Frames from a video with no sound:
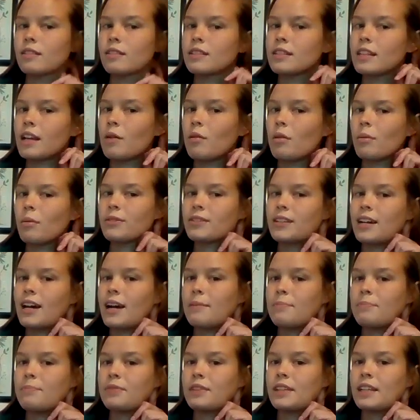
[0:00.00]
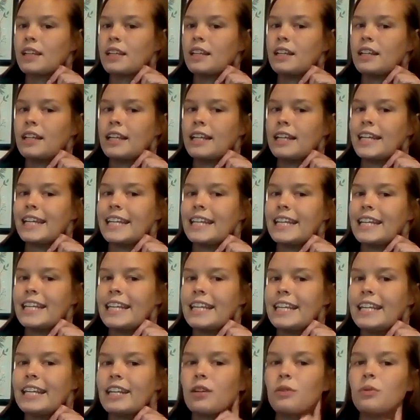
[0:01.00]
Say it one more time.
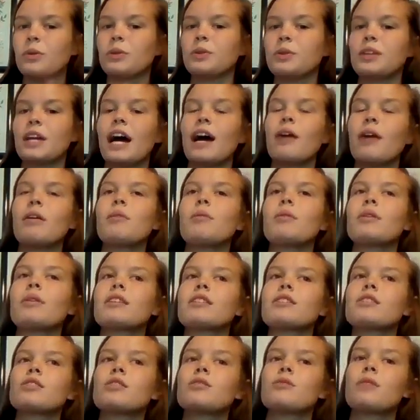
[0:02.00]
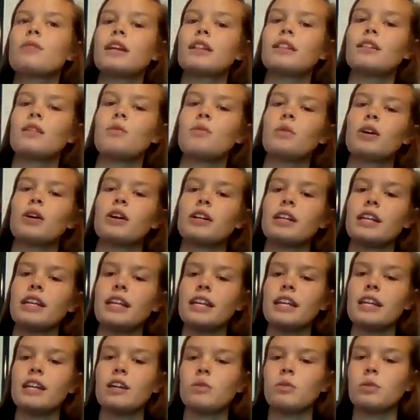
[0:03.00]
Equal. Now I want us to write the word
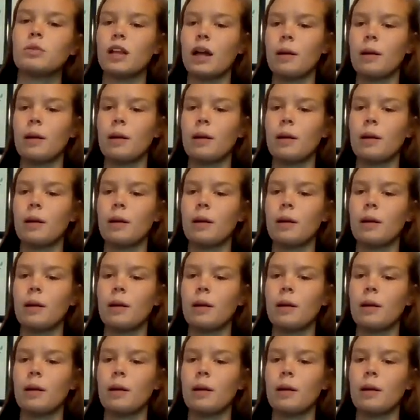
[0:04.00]
equal